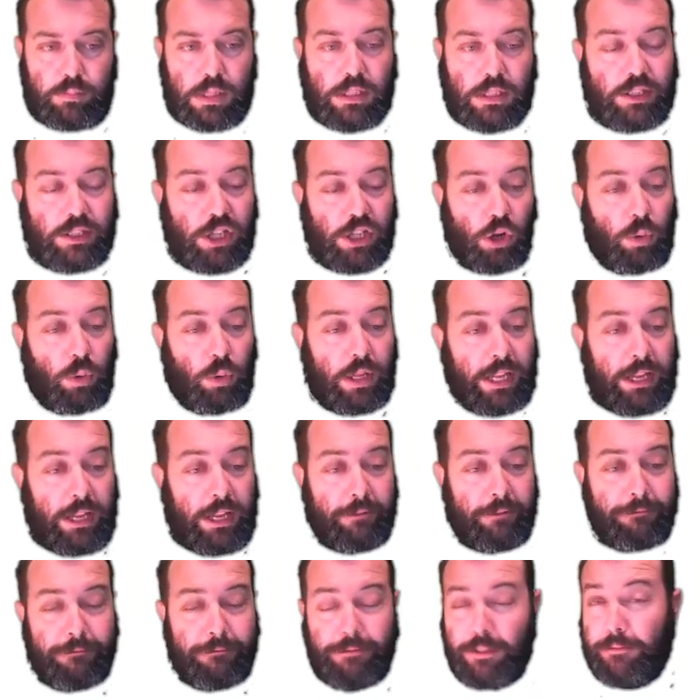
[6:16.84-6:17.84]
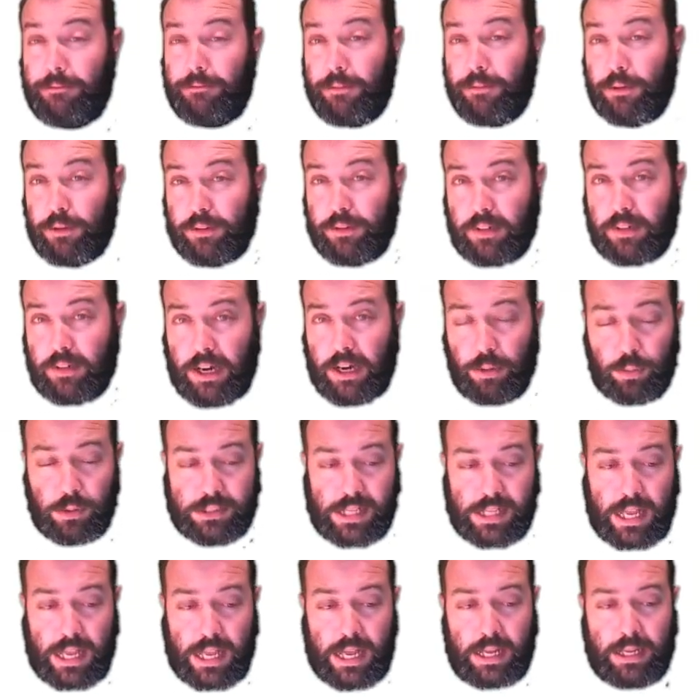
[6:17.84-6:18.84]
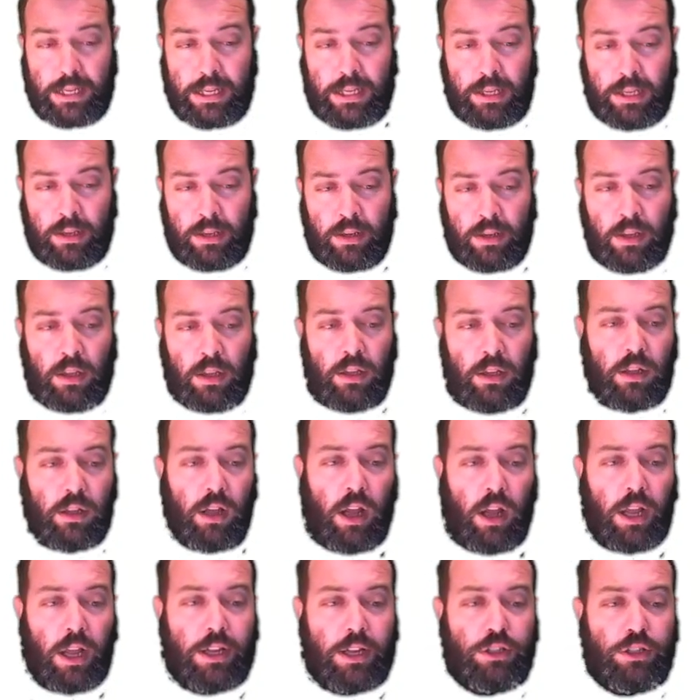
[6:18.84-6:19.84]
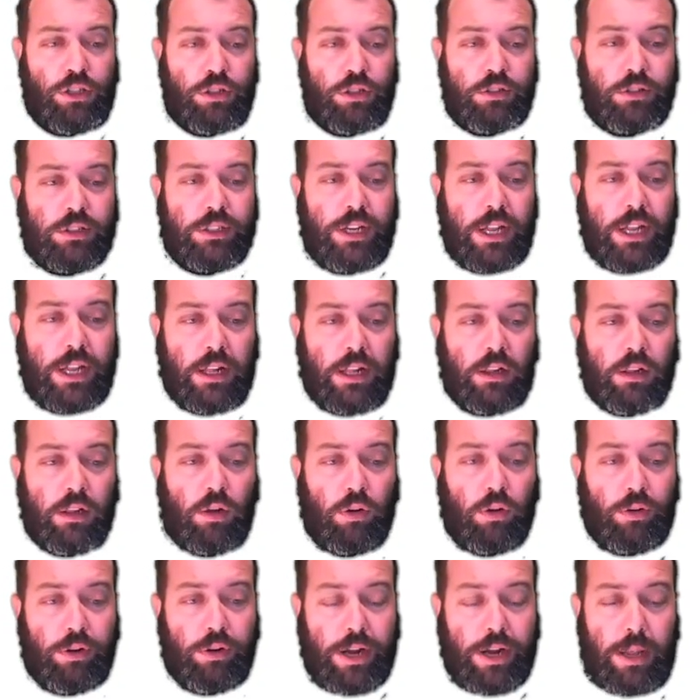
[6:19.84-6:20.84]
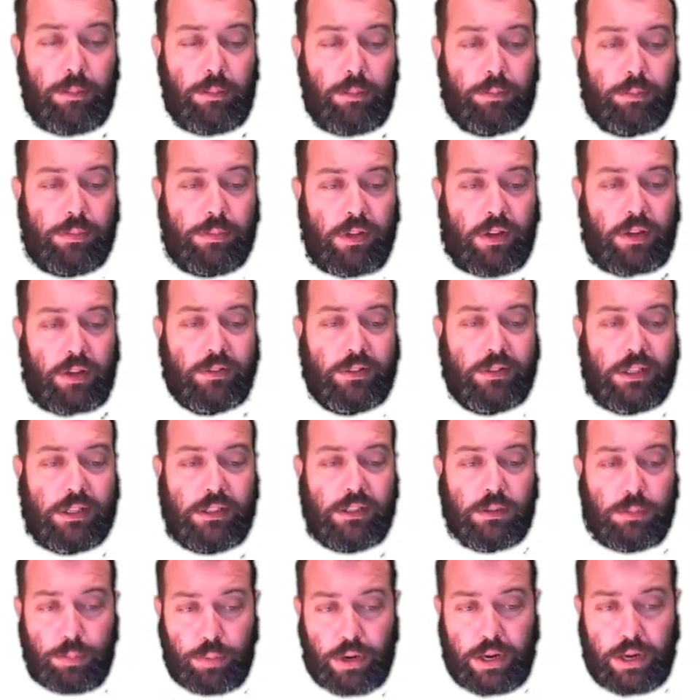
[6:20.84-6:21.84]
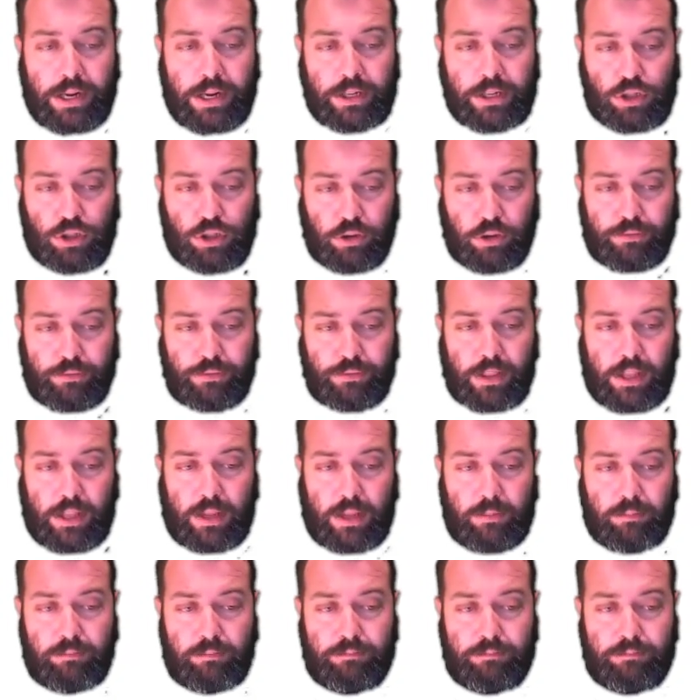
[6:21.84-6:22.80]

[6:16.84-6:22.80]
So if the first letter was A, I could choose an L or an M, so you can see it's branched off there.